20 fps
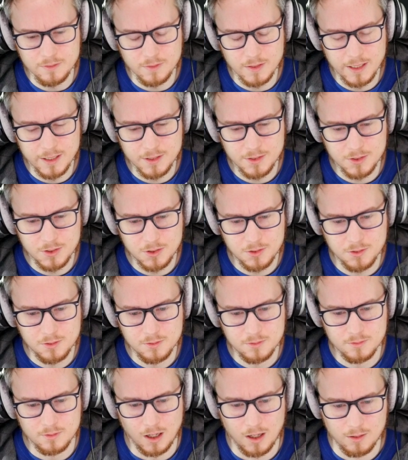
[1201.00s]
fights
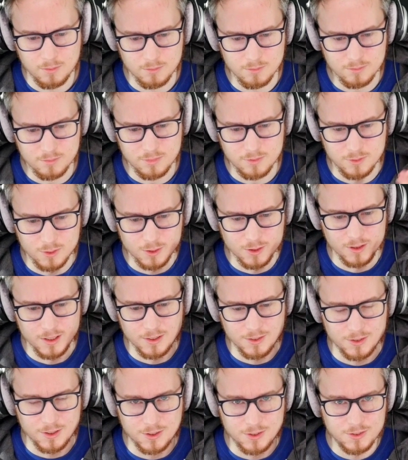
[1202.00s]
for
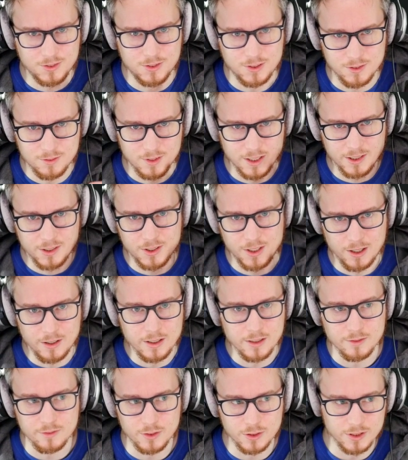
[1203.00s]
interests of like
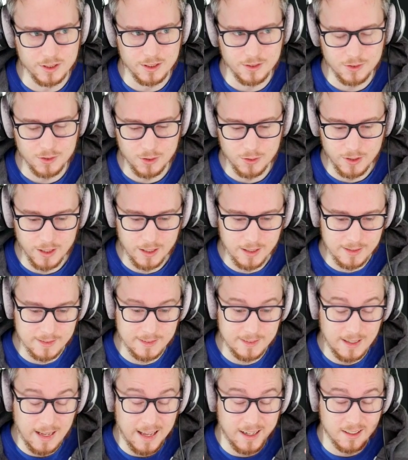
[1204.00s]
sharing fully. So
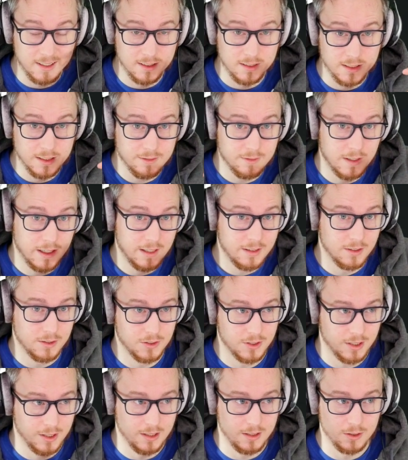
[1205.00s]
at an elite fight,
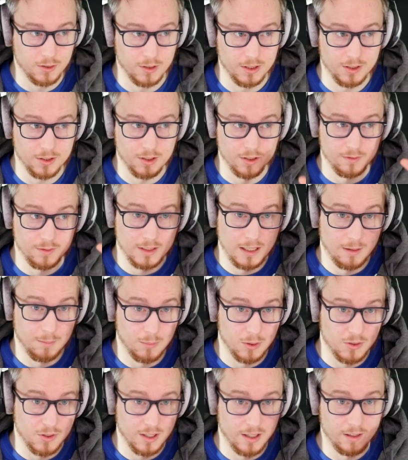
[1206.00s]
there's an increase of
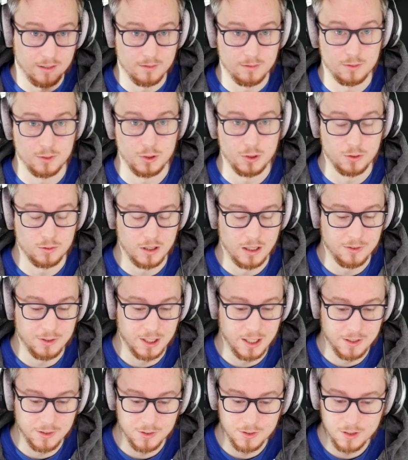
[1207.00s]
10% for your rare
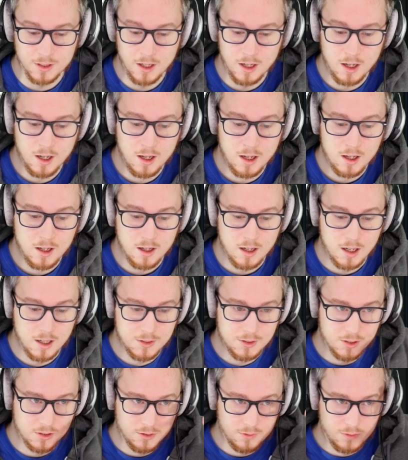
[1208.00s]
chance
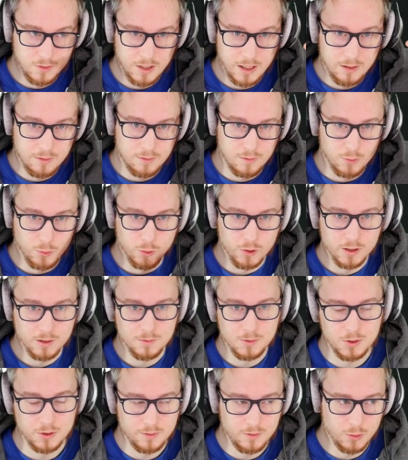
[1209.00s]
just for that floor.
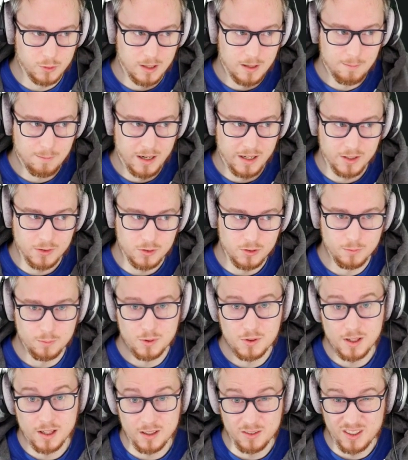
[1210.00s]
So if you were at
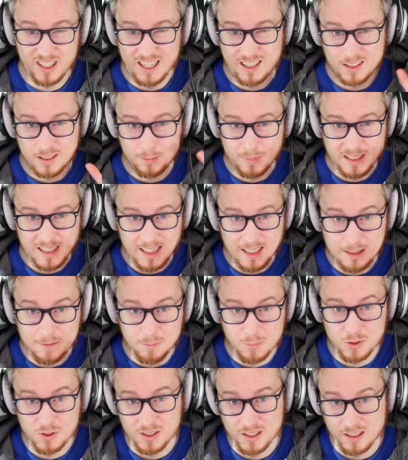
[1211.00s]
-2%, it would actually be
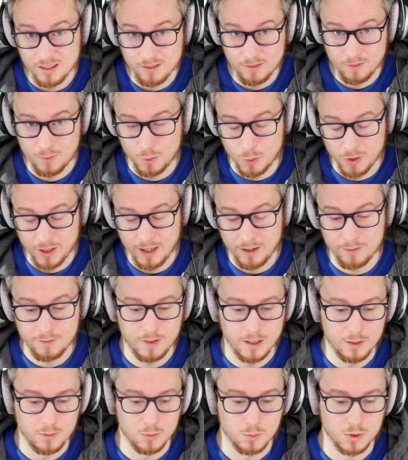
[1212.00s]
8% for that
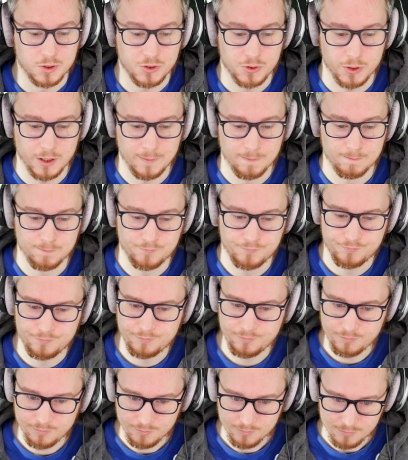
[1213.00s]
fight reward screen.
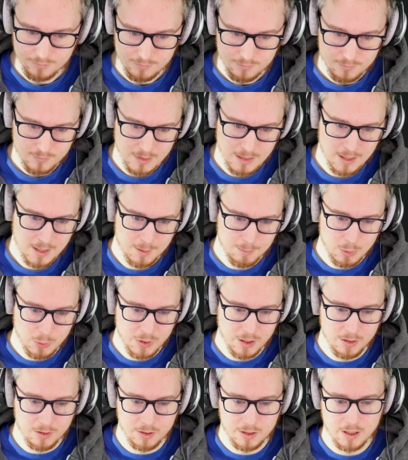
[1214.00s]
But we
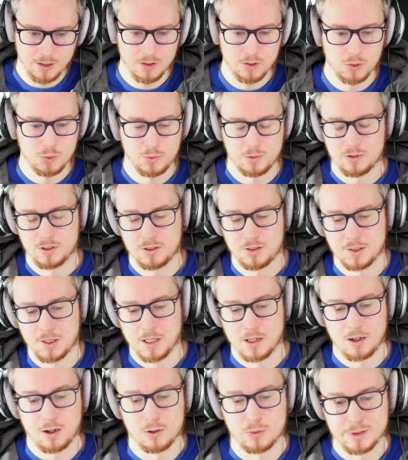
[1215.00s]
didn't look at those. We were just looking
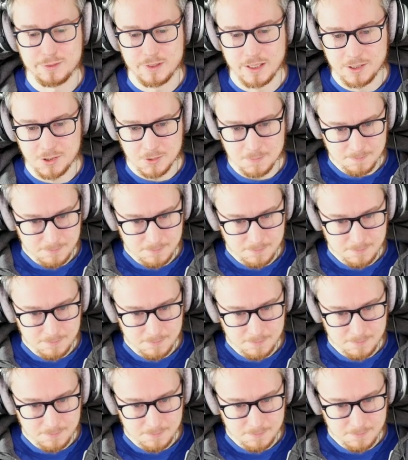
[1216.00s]
at hallway fights.